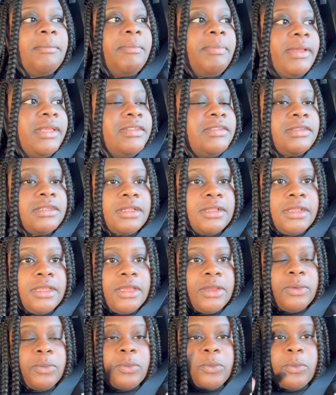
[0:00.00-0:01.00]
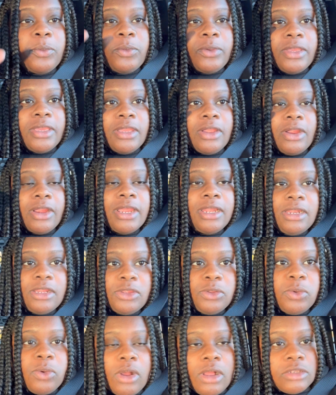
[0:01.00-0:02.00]
basically we are in a
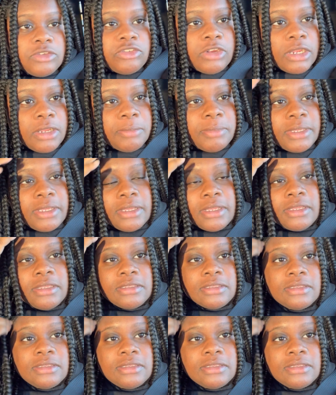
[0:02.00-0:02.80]
u-haul truck because